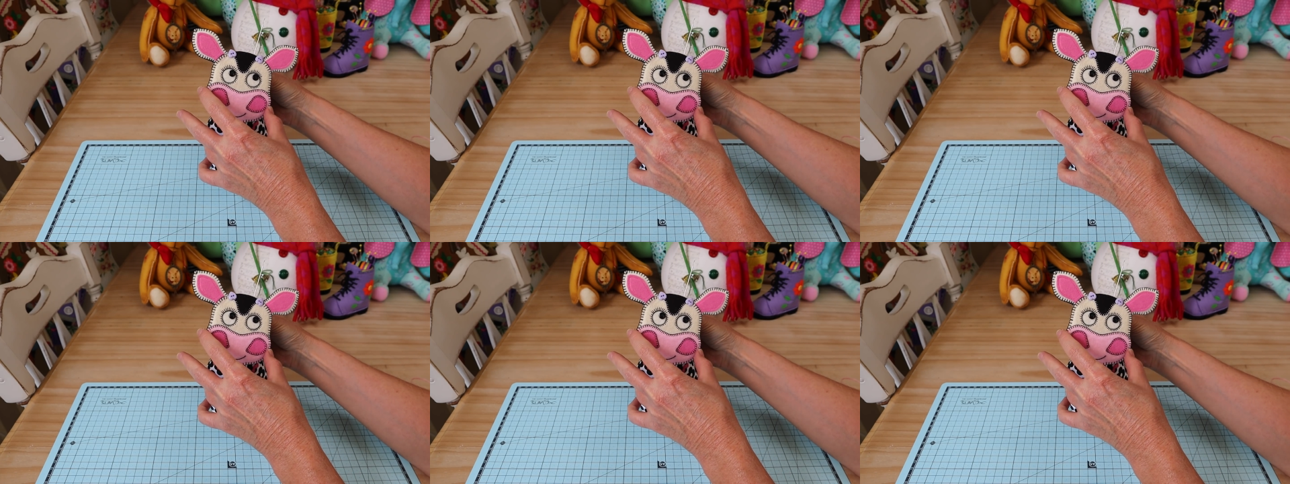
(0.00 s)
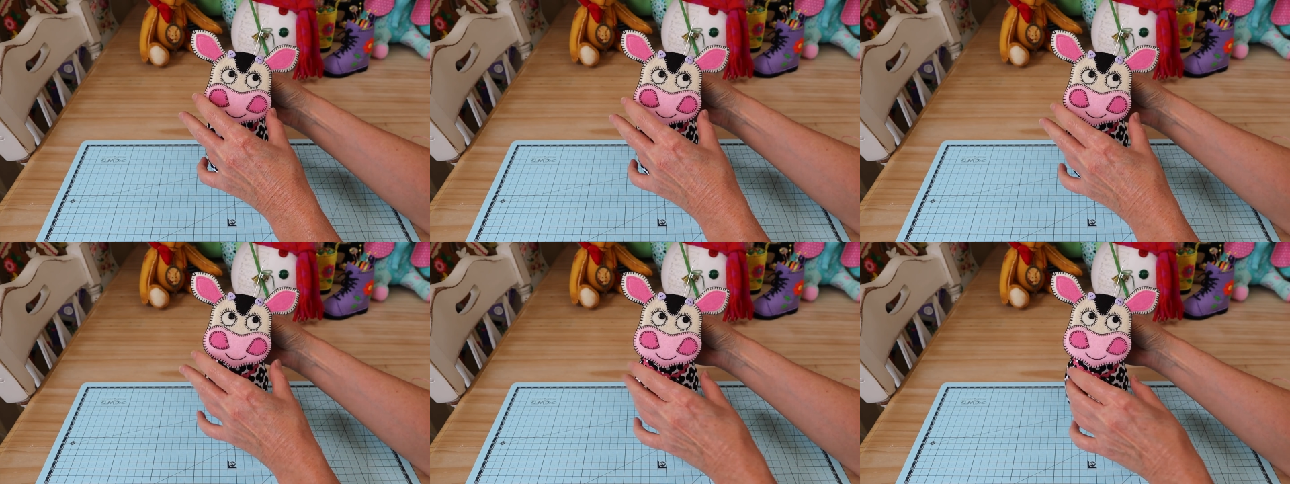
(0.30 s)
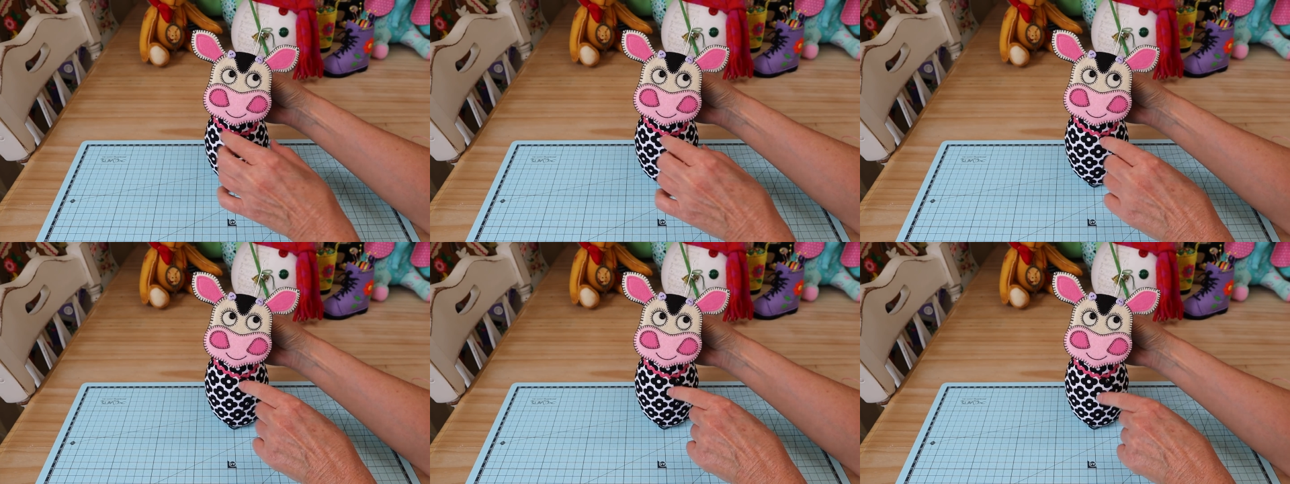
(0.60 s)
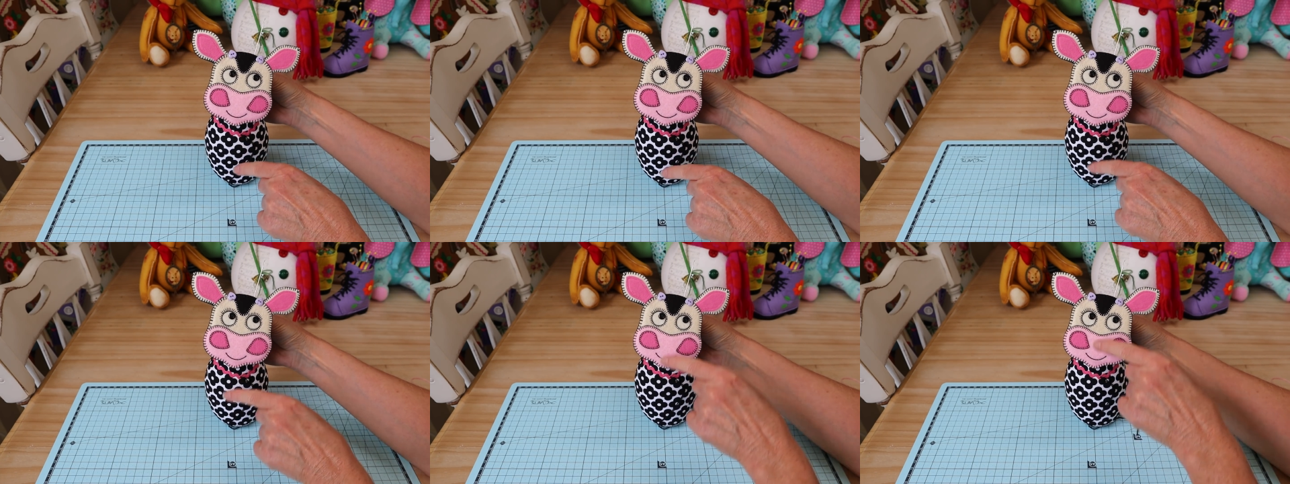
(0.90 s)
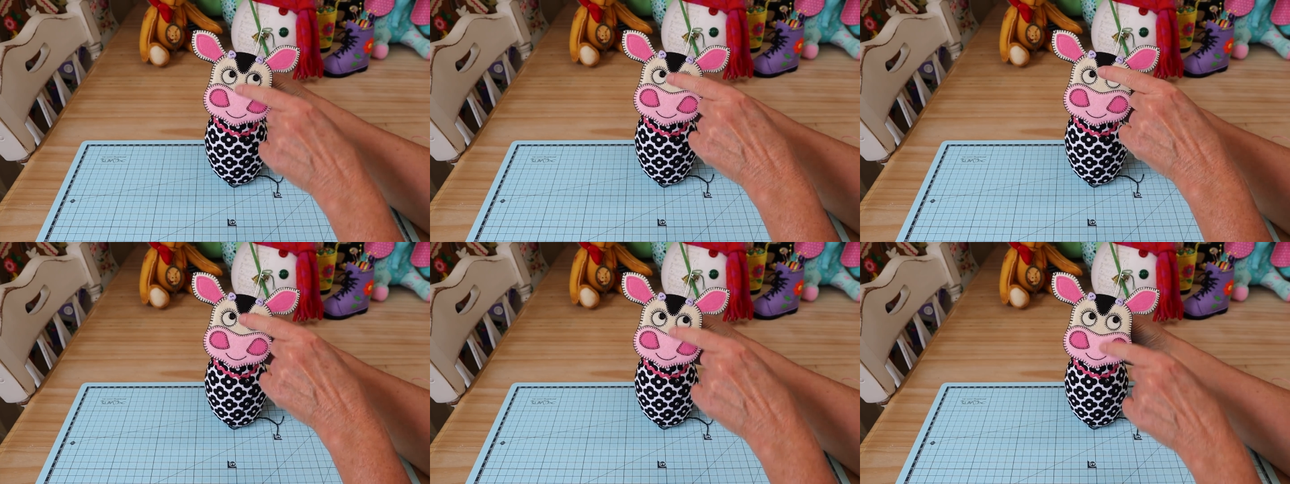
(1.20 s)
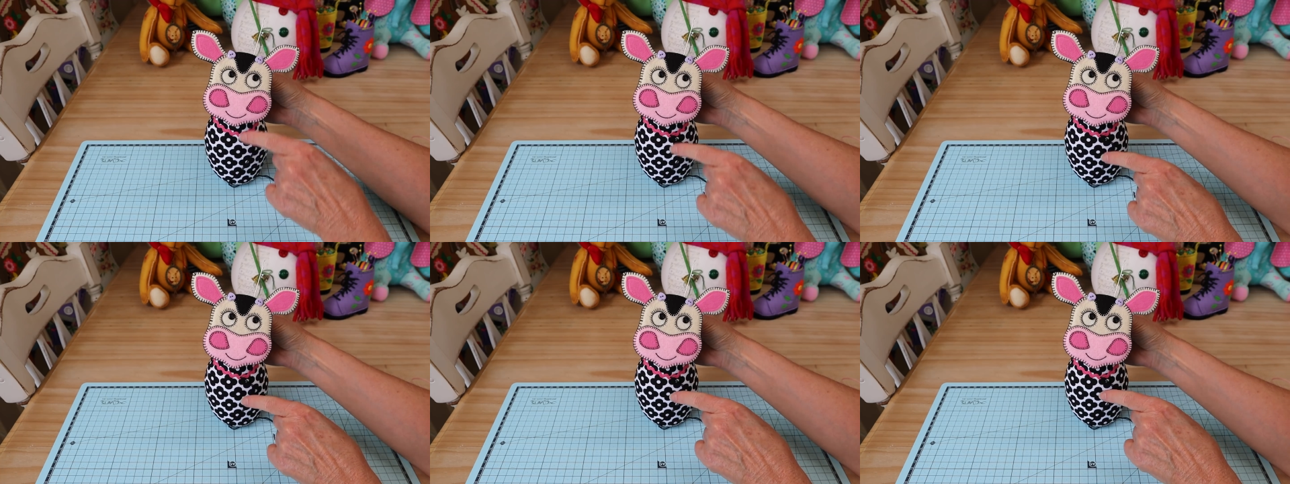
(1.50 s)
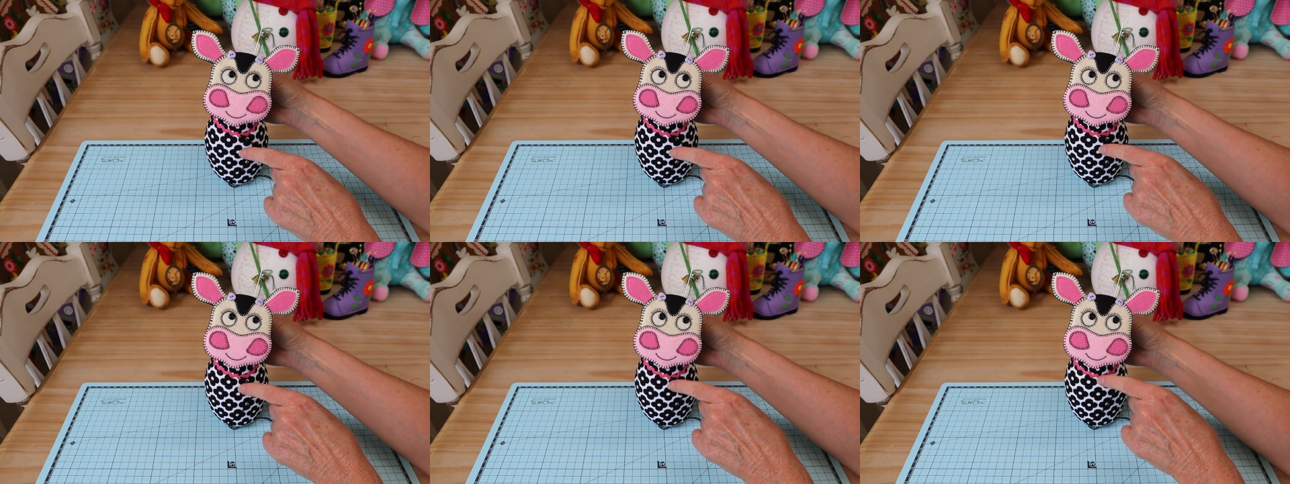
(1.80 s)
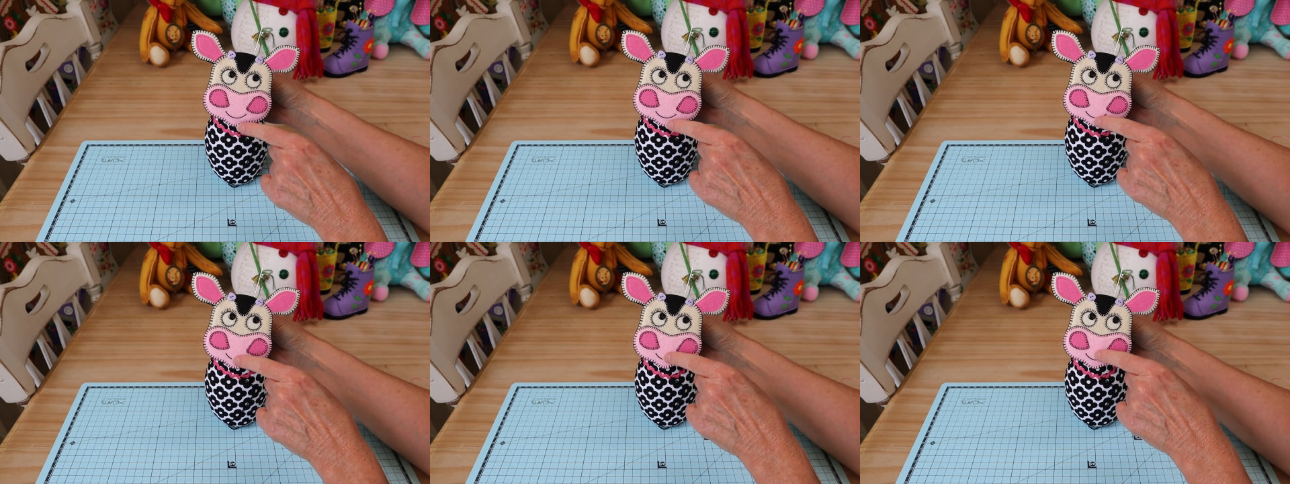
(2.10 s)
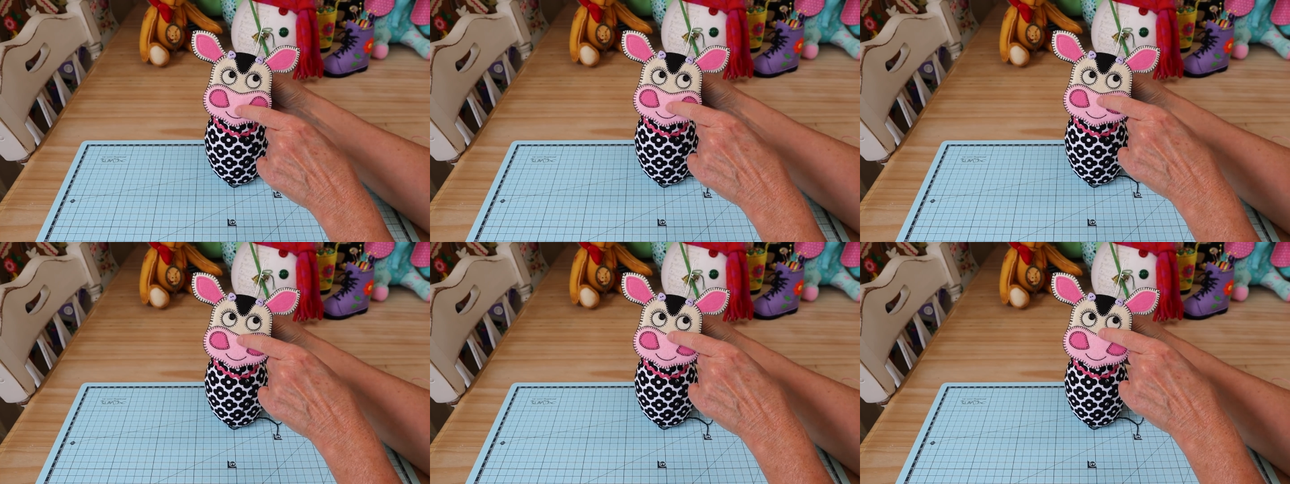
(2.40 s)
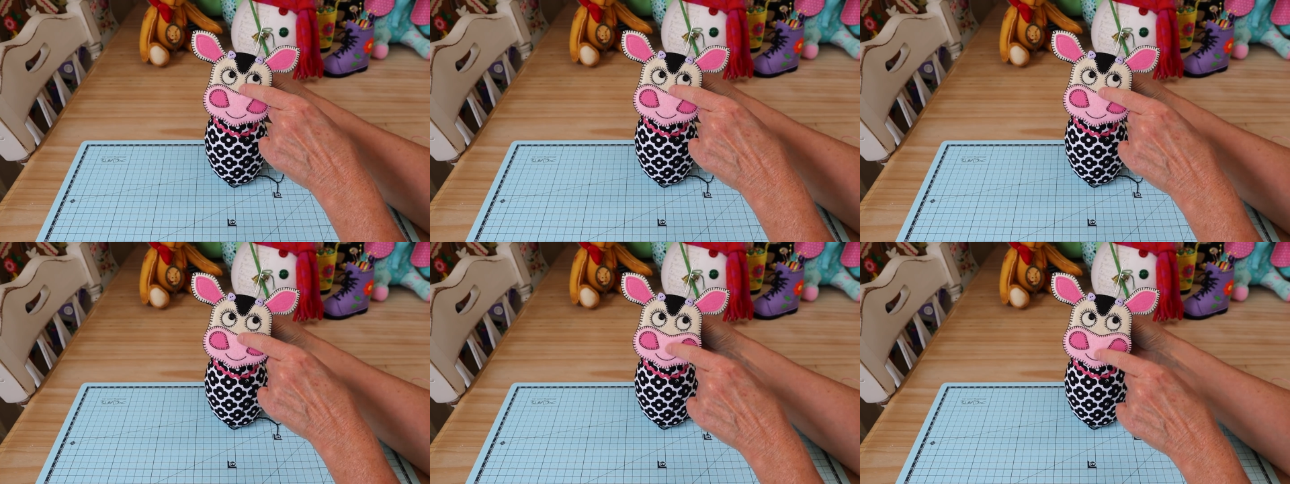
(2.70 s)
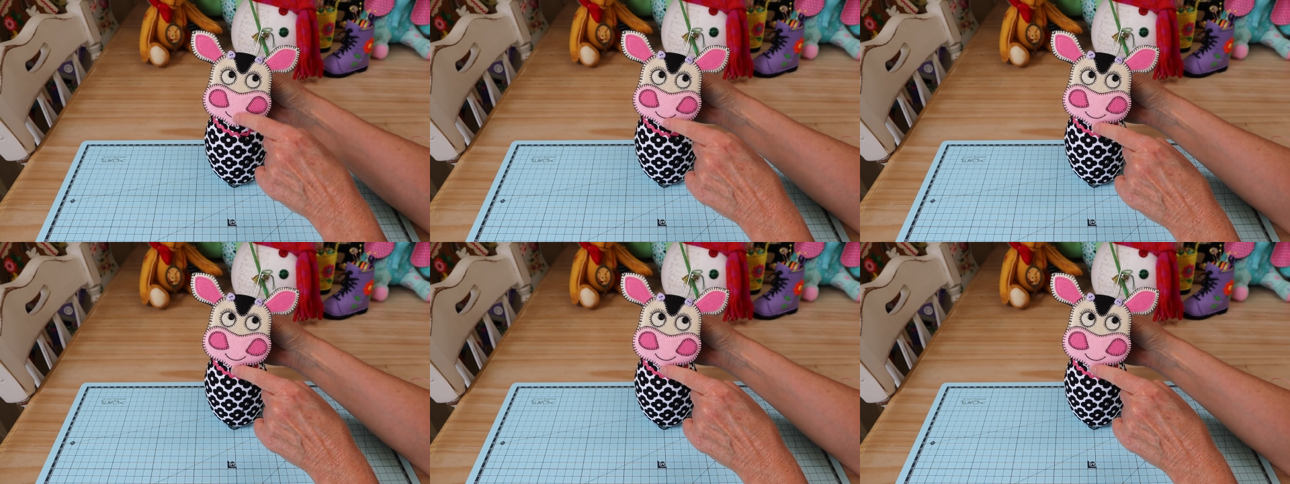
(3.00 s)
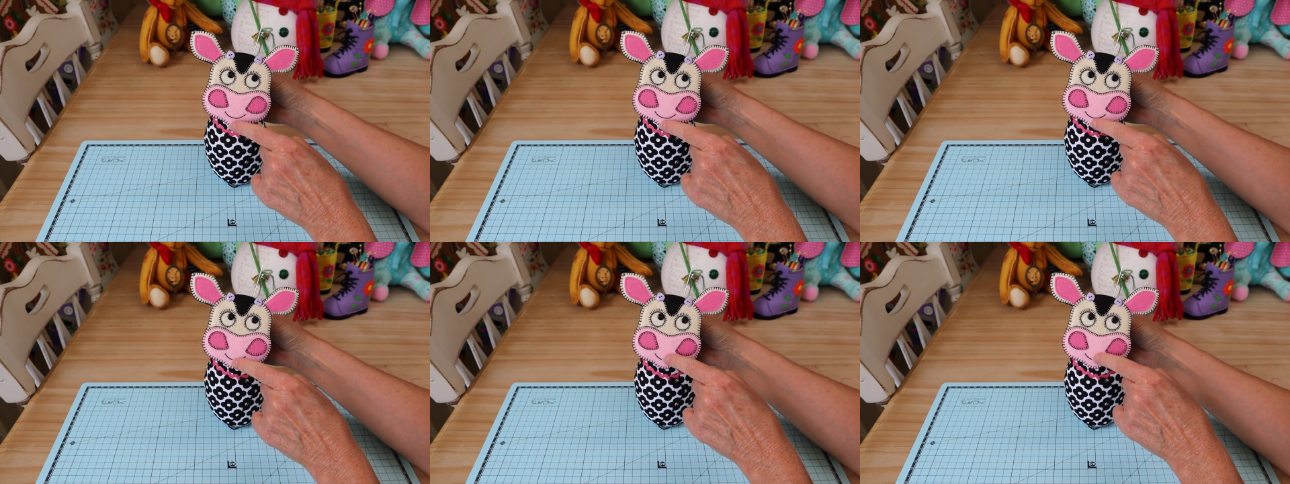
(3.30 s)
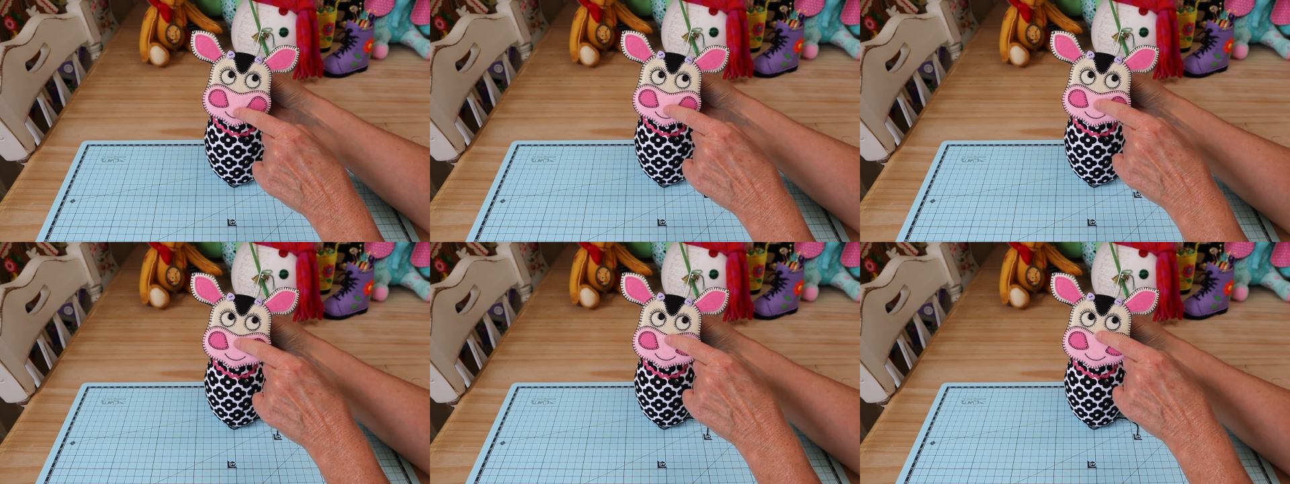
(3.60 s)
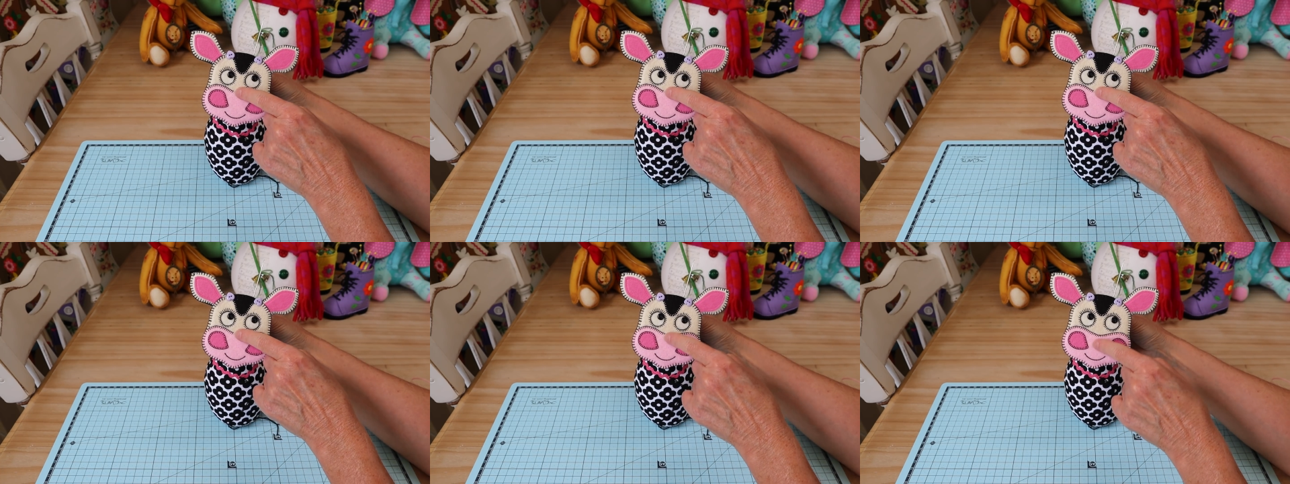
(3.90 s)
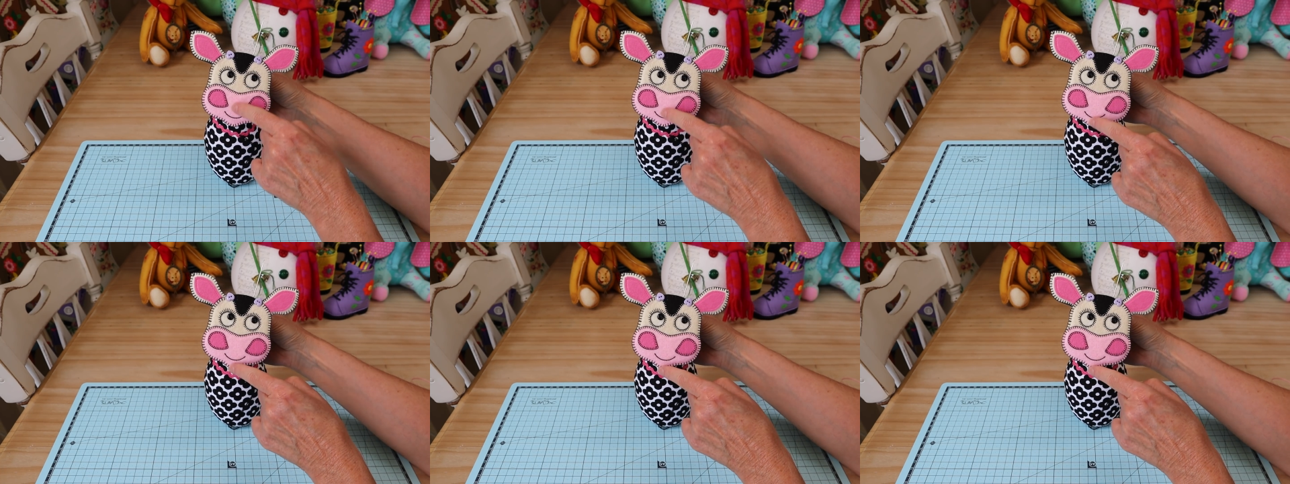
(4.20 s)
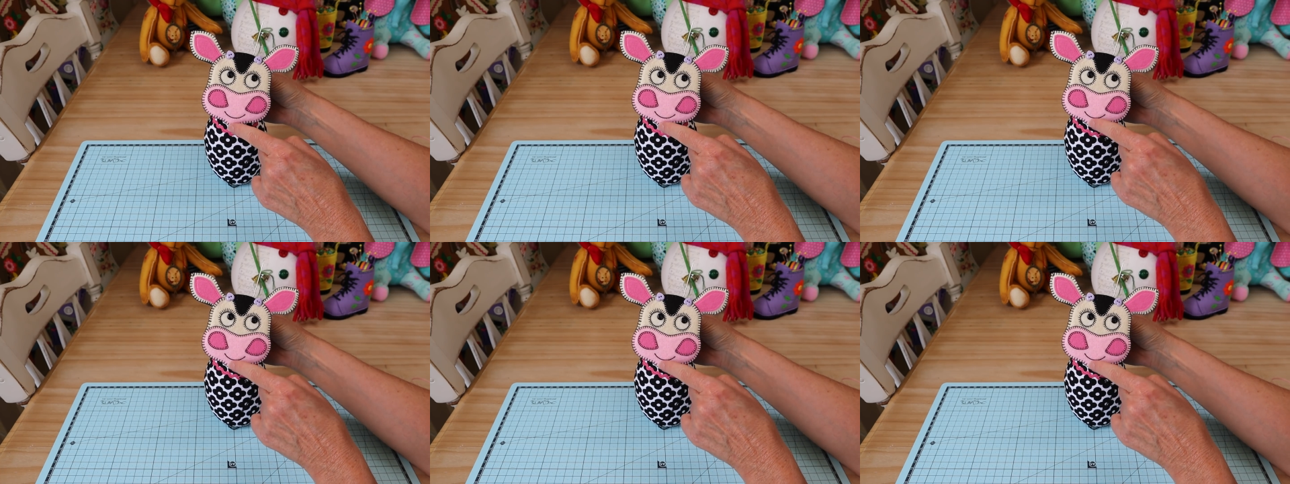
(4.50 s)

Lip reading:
No face is visible, so there are no lips to read.